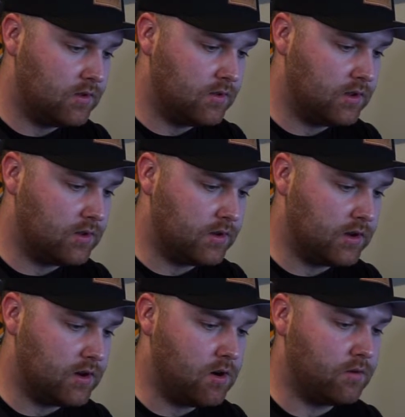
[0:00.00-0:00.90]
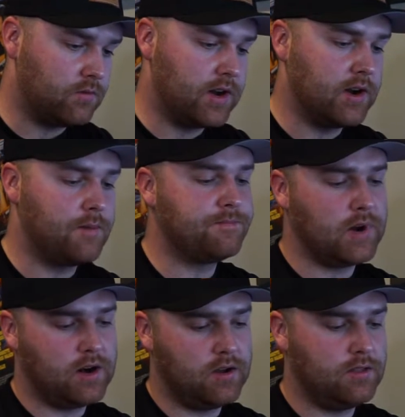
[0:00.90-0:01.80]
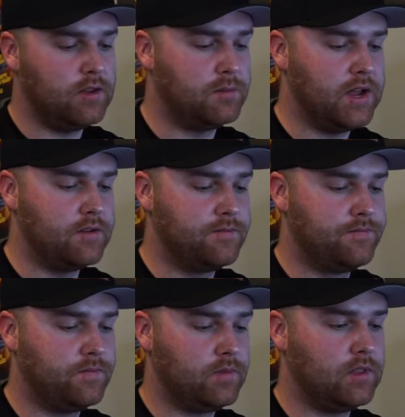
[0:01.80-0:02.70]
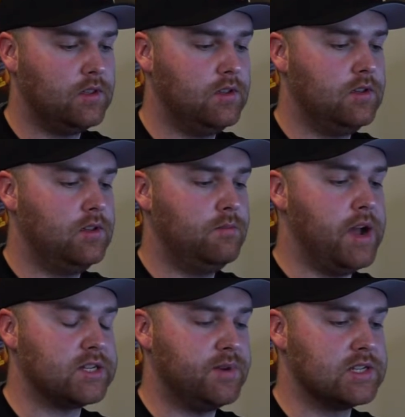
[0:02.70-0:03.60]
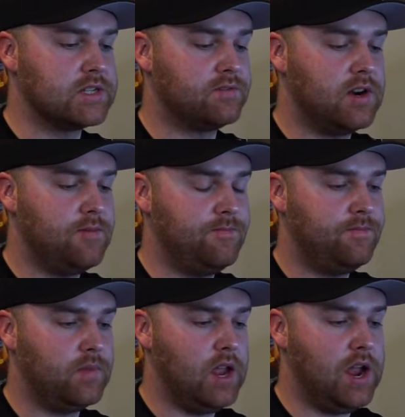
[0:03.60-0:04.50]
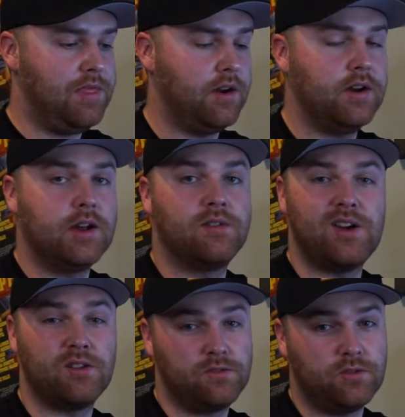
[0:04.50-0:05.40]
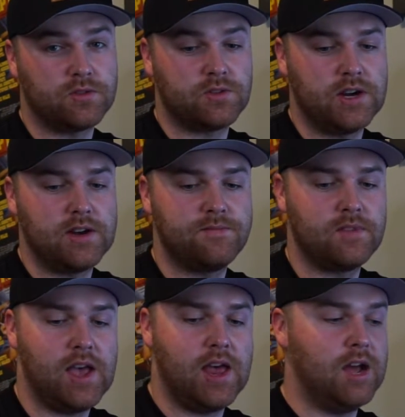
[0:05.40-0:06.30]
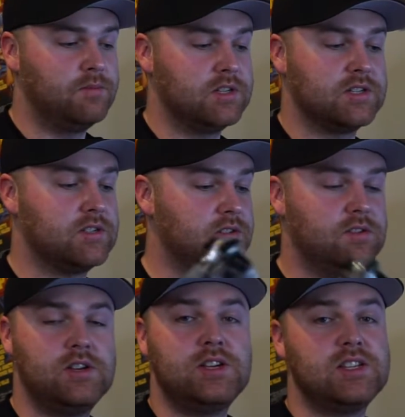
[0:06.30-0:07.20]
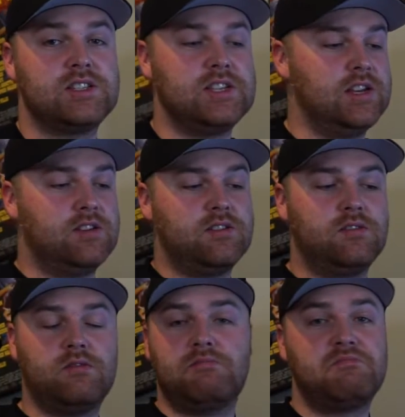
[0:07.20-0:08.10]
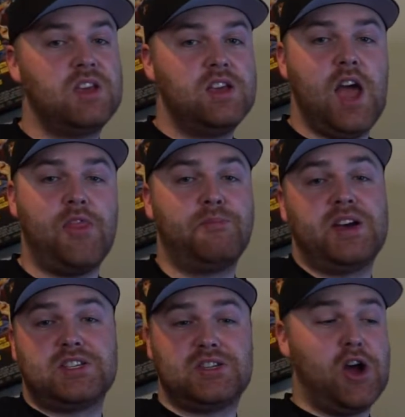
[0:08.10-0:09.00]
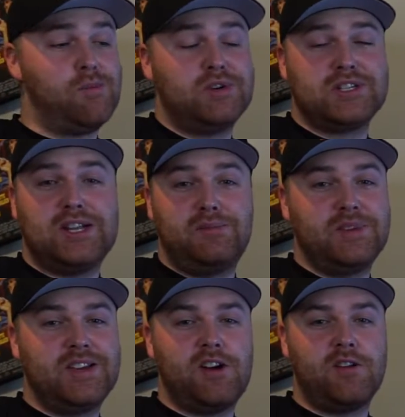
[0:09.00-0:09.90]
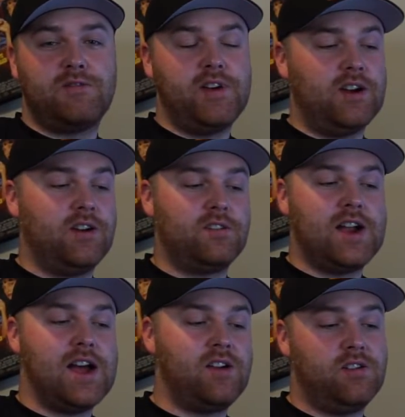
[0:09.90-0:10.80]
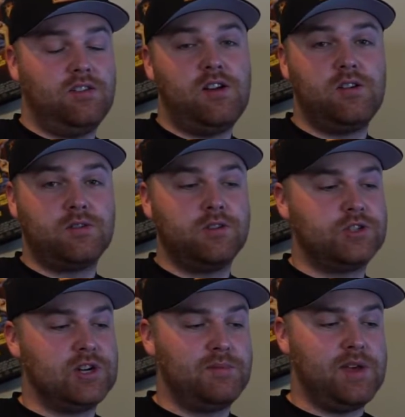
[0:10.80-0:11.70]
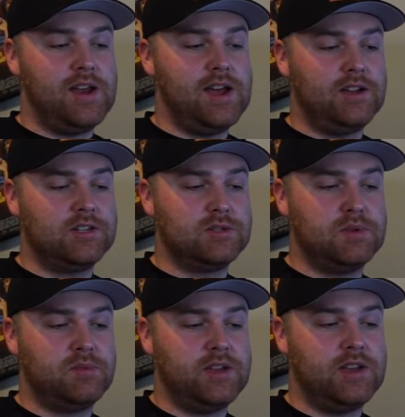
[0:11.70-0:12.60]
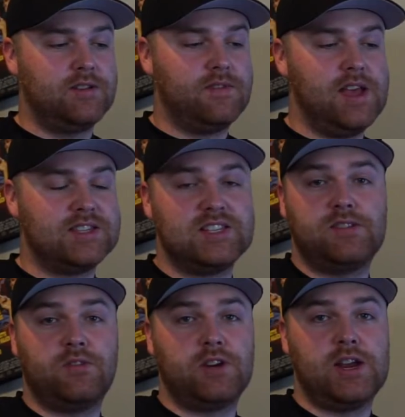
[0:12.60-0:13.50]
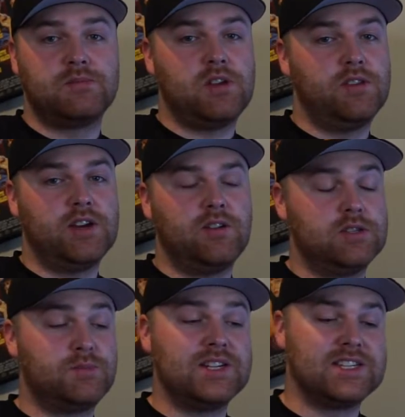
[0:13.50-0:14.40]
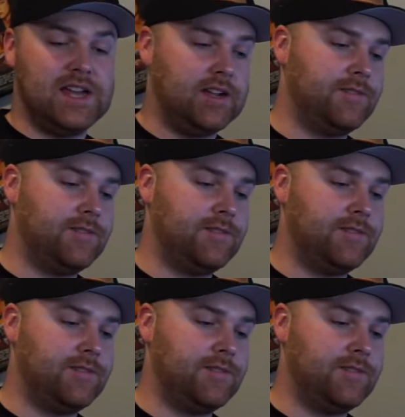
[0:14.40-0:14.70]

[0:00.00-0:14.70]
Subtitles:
Window here, oh, right here. Little button, maximizes frame, and there you go. Now it's full screen. And I'm just sitting at the bus stop or something, on a ferry ride, on a long road trip, and I can just be playing N64 games on the go. It's pretty sick.